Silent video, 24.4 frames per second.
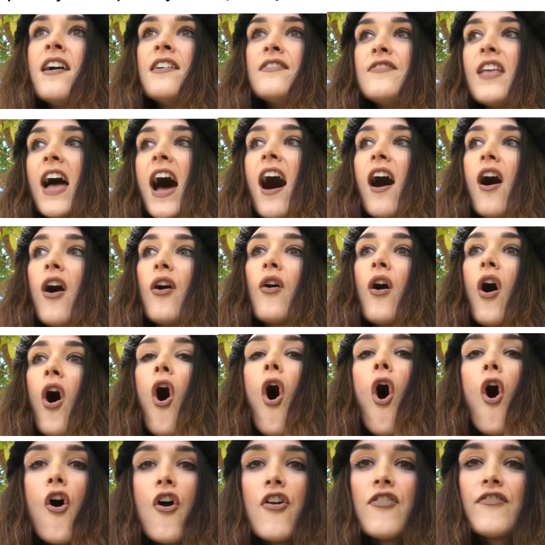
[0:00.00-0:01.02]
Now,
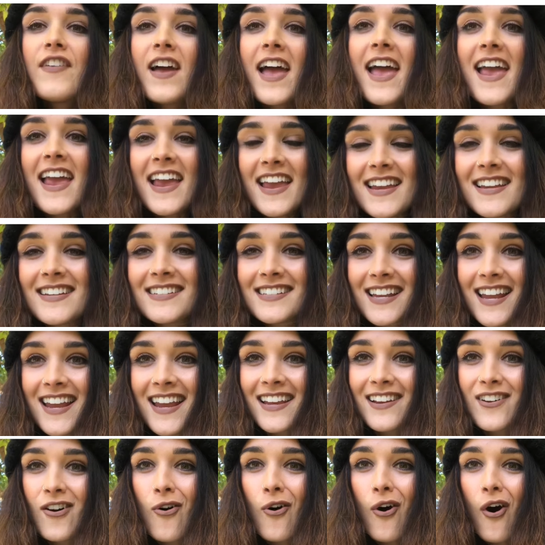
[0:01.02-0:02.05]

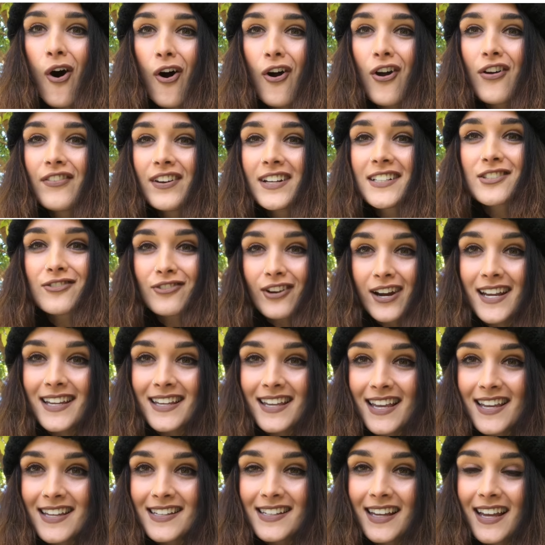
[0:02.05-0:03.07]
overeating or
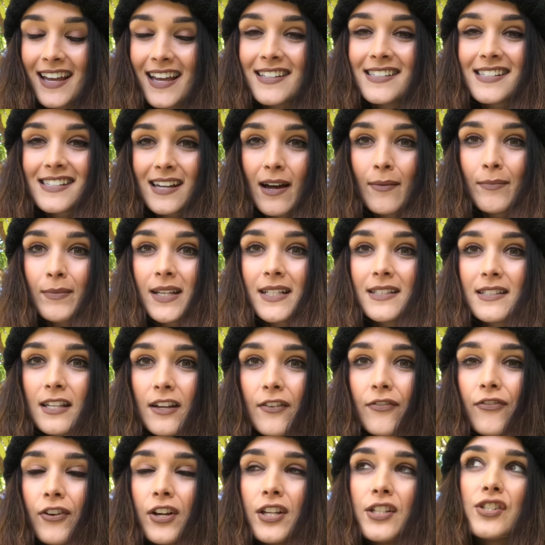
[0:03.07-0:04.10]
overdrinking is something
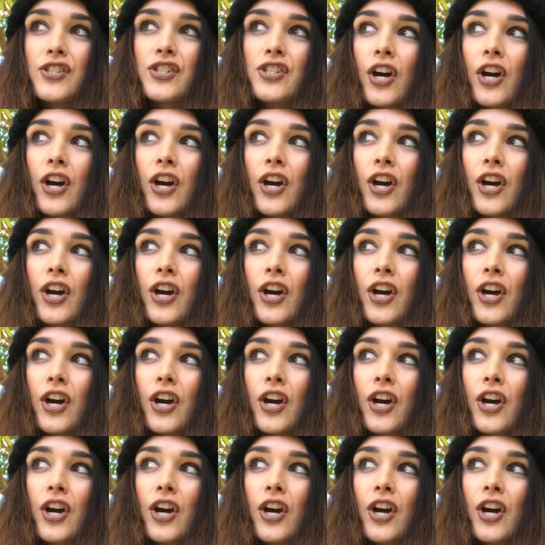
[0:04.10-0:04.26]
different.